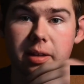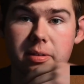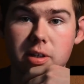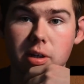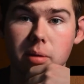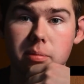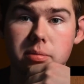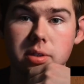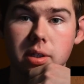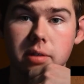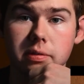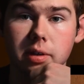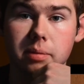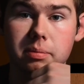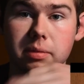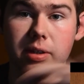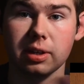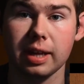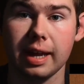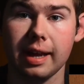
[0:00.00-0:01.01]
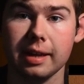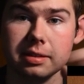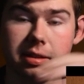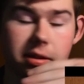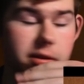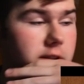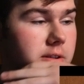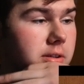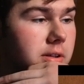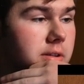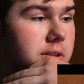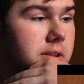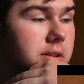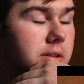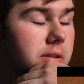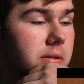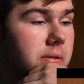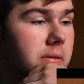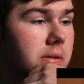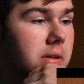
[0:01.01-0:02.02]
in terms of the casting looks good
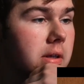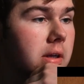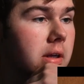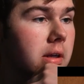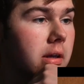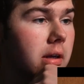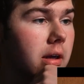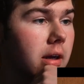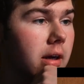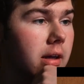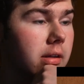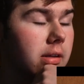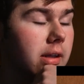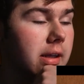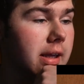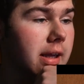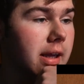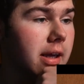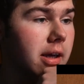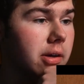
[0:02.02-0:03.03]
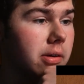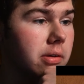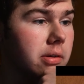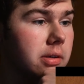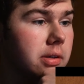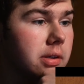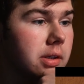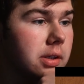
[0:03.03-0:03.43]
too. I like how